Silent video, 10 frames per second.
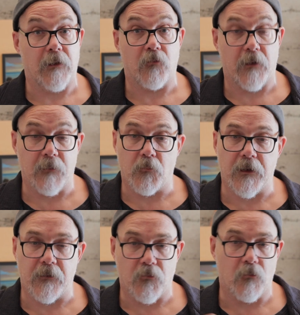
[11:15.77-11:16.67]
I try and
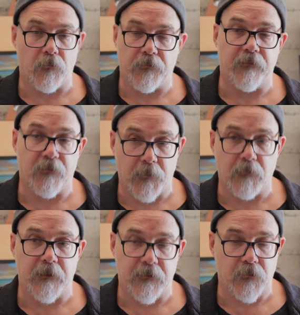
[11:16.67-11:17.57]
bring a tonal
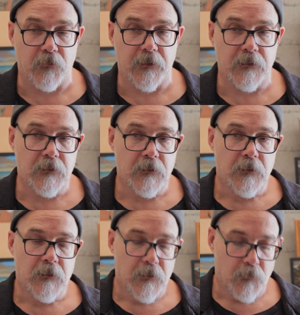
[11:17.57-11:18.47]
sensibility to it,
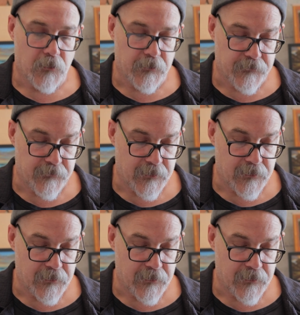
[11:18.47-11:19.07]
but